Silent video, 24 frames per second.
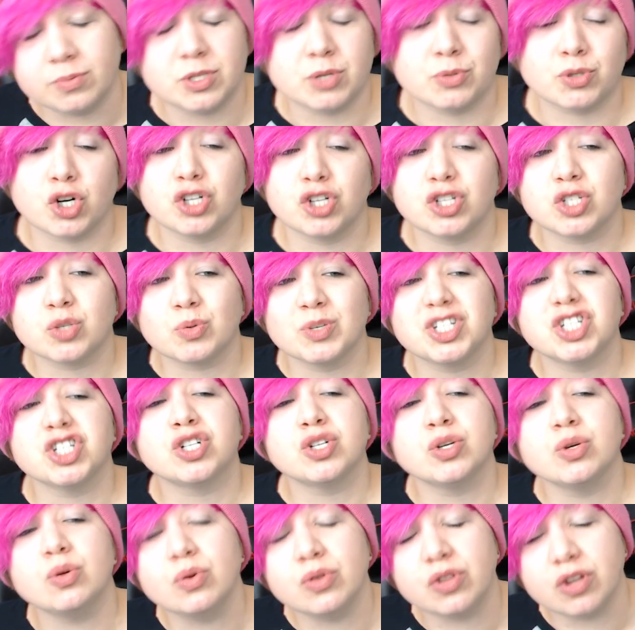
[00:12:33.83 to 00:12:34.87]
I'm sure I switched
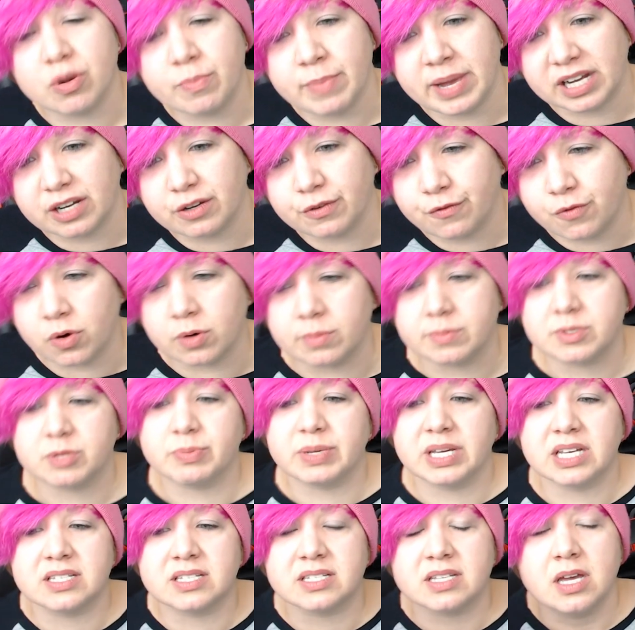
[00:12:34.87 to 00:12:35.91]
to their mecha forms,
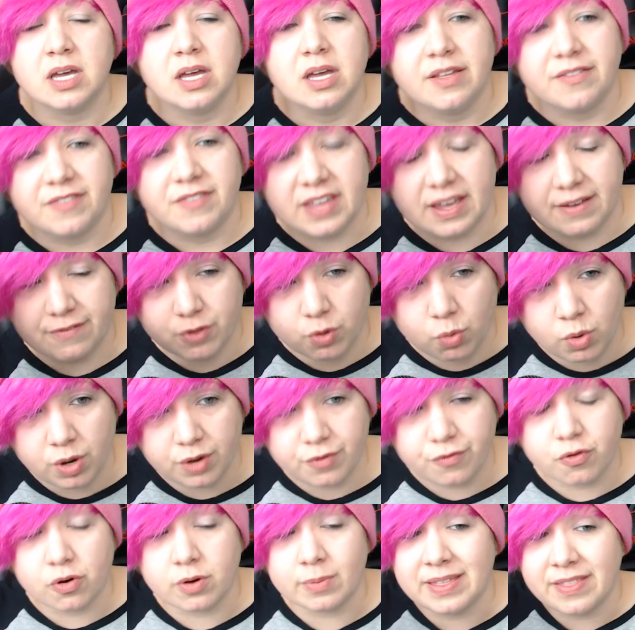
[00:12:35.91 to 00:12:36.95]
because they have the one
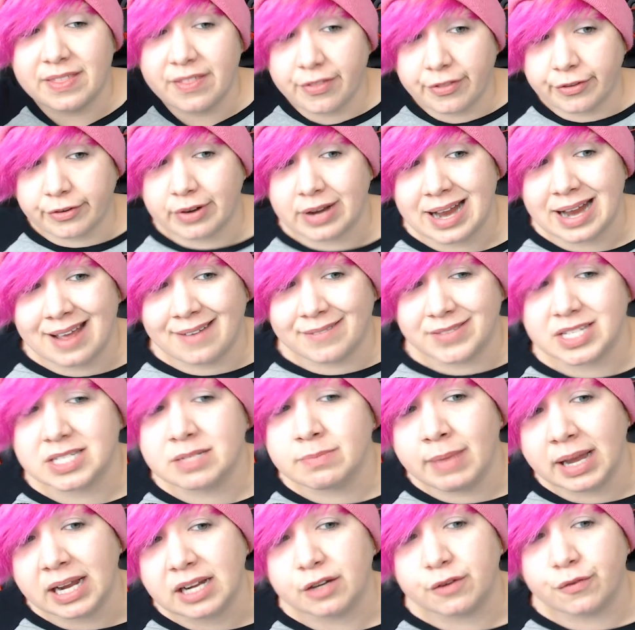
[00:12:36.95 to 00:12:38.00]
form and then they're gonna have these
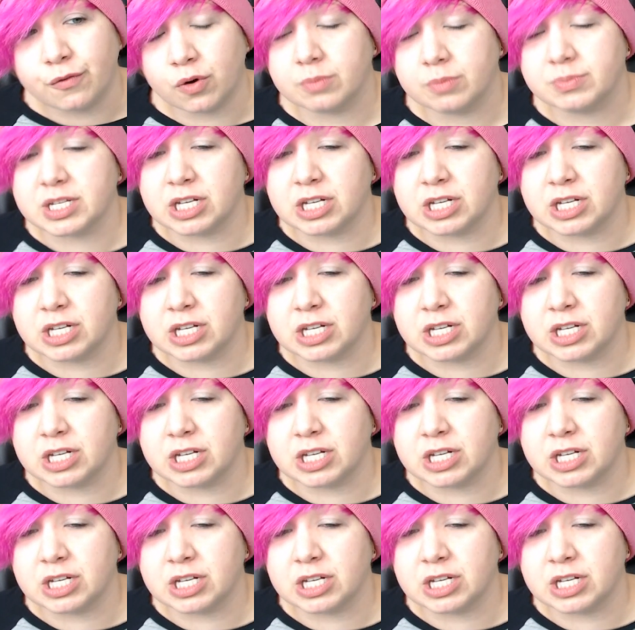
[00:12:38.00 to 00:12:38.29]
mecha forms.